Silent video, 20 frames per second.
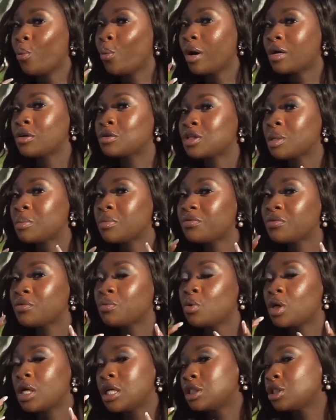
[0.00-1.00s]
What are some of
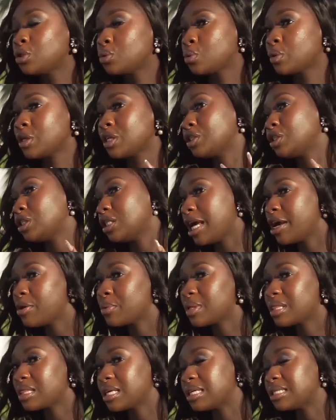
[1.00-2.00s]
the words you want to share
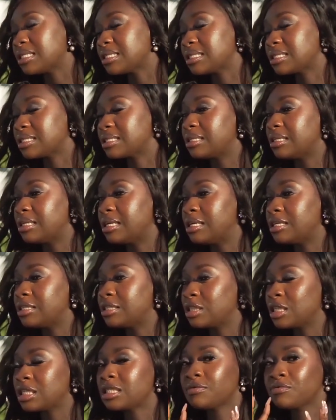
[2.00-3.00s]
with us?
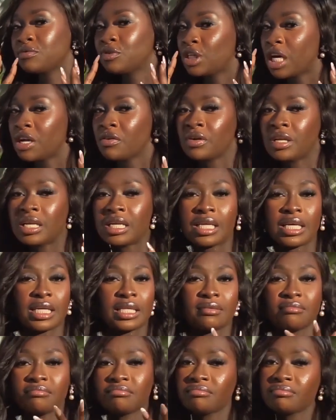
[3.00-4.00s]
Just generally,
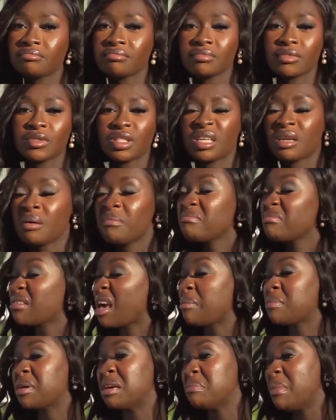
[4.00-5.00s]
to the
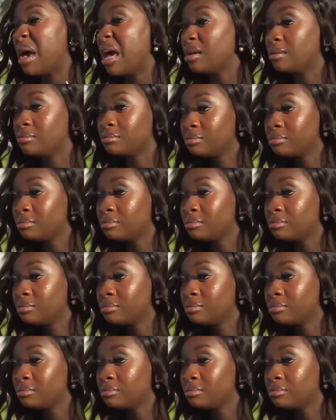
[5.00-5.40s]
Gambian man.